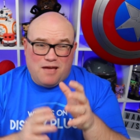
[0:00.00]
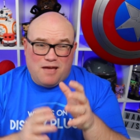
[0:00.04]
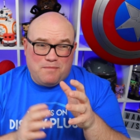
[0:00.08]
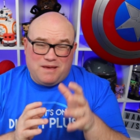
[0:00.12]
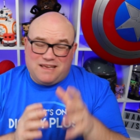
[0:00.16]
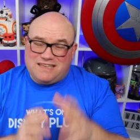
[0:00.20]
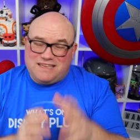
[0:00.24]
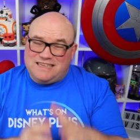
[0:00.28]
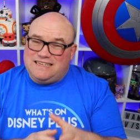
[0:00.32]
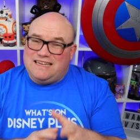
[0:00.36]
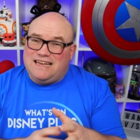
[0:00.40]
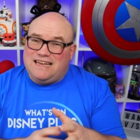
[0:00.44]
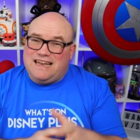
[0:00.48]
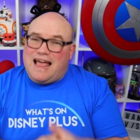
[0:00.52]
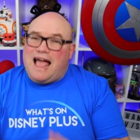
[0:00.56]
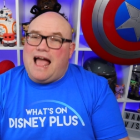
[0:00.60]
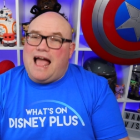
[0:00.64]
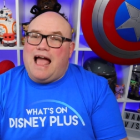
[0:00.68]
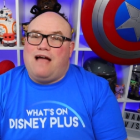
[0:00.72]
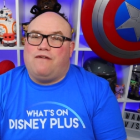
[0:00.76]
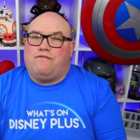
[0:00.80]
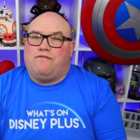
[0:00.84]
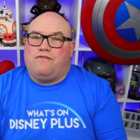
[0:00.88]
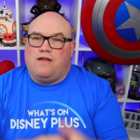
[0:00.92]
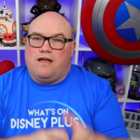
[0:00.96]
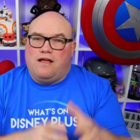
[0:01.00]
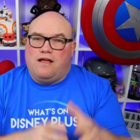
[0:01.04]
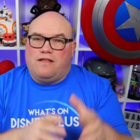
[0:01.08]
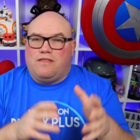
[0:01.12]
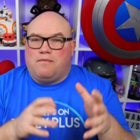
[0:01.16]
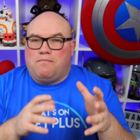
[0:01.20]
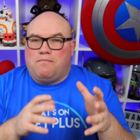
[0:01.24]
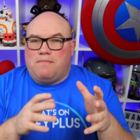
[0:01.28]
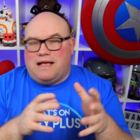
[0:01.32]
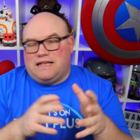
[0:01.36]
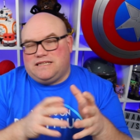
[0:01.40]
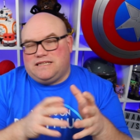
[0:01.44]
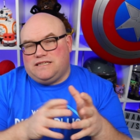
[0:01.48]
because they didn't have
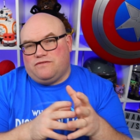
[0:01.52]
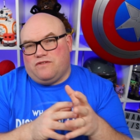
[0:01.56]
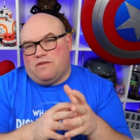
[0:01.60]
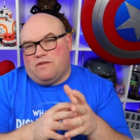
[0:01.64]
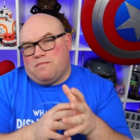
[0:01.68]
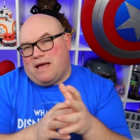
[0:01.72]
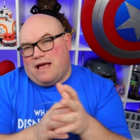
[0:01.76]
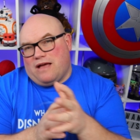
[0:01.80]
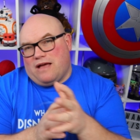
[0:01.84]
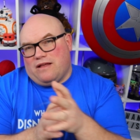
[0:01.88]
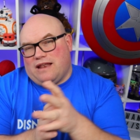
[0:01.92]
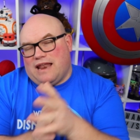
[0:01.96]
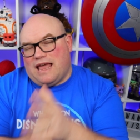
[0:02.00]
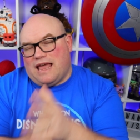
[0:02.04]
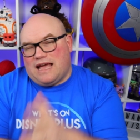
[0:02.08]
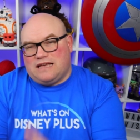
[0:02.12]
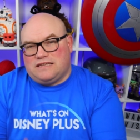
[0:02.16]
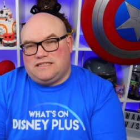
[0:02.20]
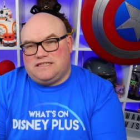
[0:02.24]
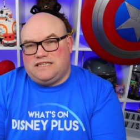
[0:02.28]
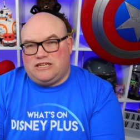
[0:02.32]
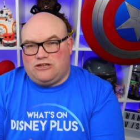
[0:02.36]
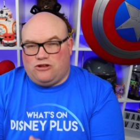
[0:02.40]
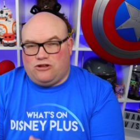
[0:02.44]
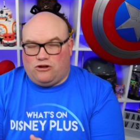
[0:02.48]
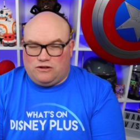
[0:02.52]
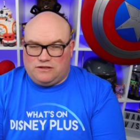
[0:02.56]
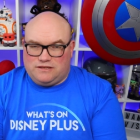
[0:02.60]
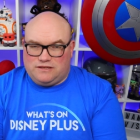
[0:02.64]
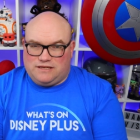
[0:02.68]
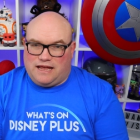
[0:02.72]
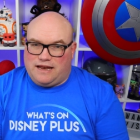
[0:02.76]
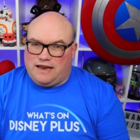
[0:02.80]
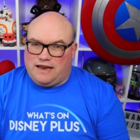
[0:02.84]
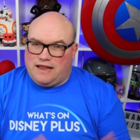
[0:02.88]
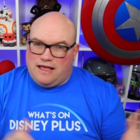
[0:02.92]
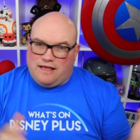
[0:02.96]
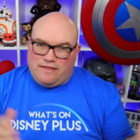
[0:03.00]
the massive amount of legacy
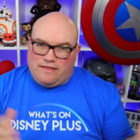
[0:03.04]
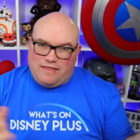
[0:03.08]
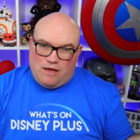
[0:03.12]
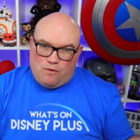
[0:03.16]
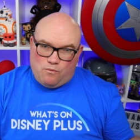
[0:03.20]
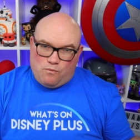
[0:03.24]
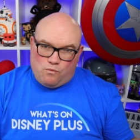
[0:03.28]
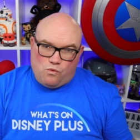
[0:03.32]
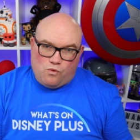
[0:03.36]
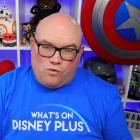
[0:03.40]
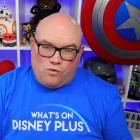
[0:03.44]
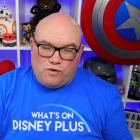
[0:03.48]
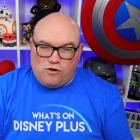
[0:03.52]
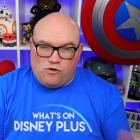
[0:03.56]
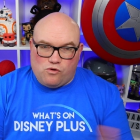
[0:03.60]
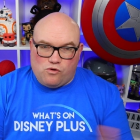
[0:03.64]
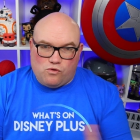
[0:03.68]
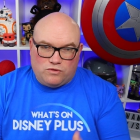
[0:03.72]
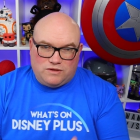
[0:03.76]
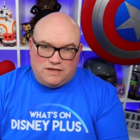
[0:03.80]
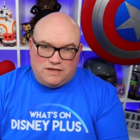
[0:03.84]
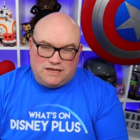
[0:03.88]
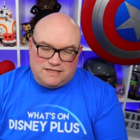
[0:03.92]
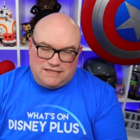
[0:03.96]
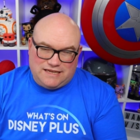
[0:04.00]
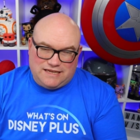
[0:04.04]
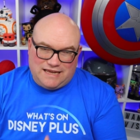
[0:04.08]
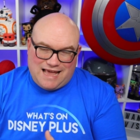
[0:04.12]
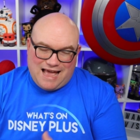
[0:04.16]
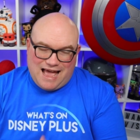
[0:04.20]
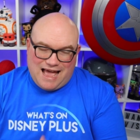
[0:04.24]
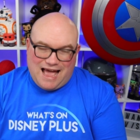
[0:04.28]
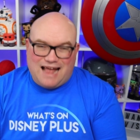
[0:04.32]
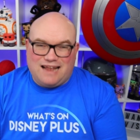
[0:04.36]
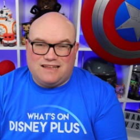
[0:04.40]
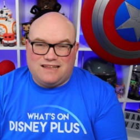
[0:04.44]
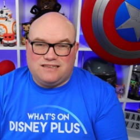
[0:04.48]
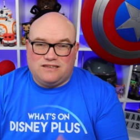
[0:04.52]
content that Warner or Disney
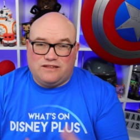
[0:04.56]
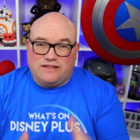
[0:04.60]
had,